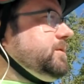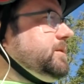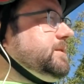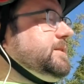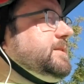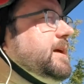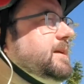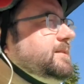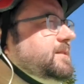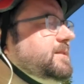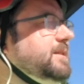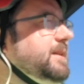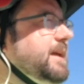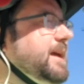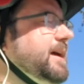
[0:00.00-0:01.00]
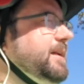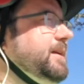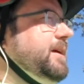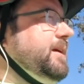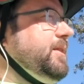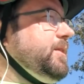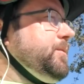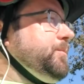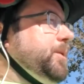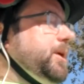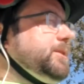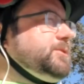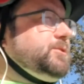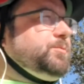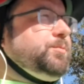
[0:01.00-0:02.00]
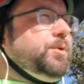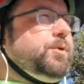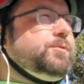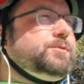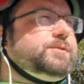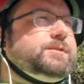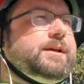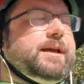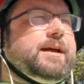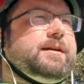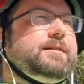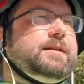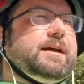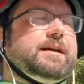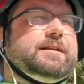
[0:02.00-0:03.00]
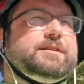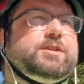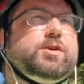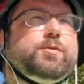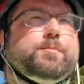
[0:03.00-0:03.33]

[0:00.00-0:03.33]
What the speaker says: Since getting the Bosch Boost kit and 2